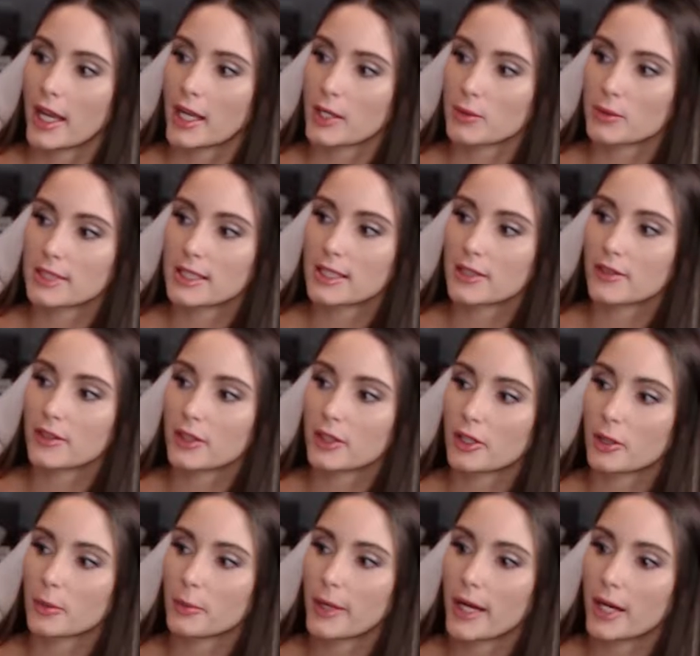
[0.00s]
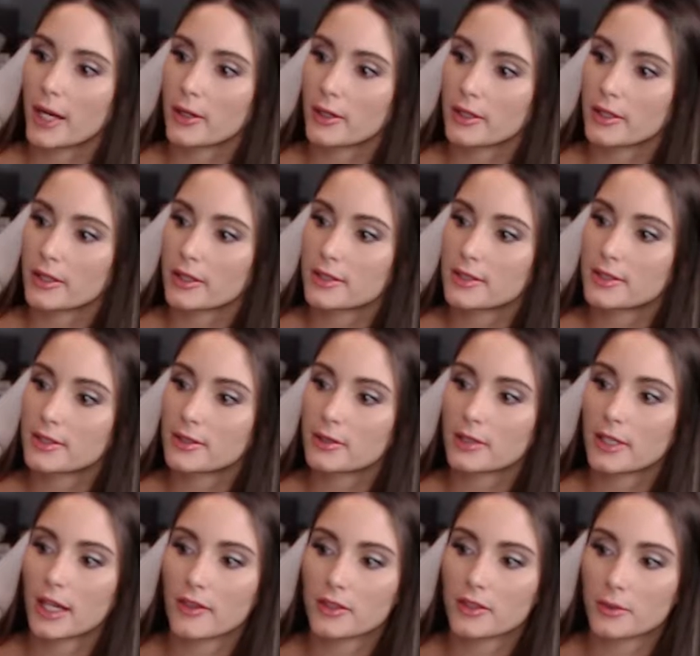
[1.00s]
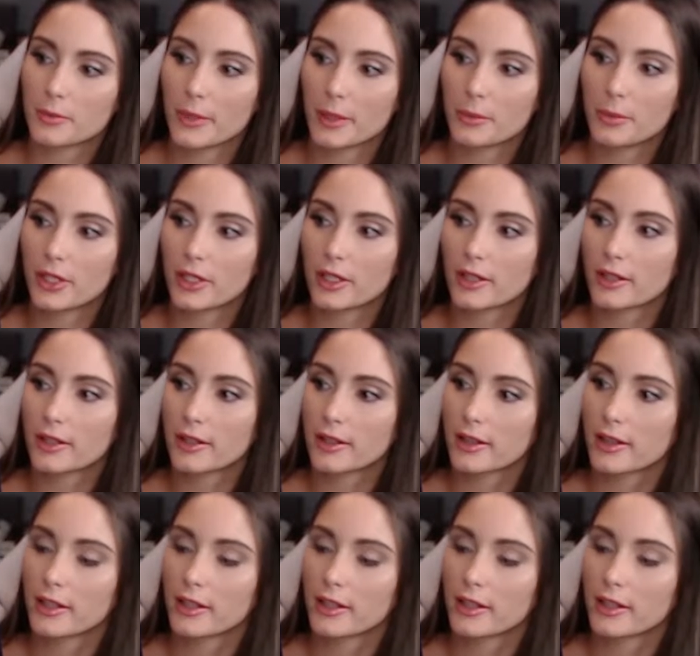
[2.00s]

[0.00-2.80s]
and was given her power soon after my birth.